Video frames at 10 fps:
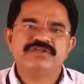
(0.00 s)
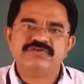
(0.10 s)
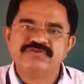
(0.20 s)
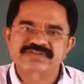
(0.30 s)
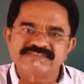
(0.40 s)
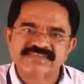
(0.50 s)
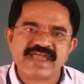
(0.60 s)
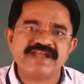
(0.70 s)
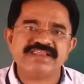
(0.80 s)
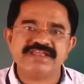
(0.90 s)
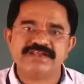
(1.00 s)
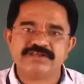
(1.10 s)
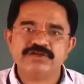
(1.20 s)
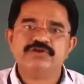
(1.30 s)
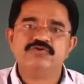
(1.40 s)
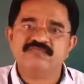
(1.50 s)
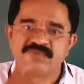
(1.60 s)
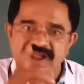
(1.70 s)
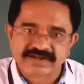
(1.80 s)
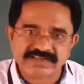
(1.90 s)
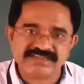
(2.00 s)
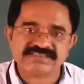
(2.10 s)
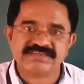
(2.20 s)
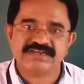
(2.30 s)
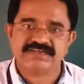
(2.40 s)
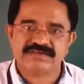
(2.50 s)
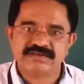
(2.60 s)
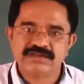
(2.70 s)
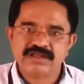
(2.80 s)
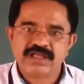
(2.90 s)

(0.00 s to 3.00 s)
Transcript: You recite it, you practice it,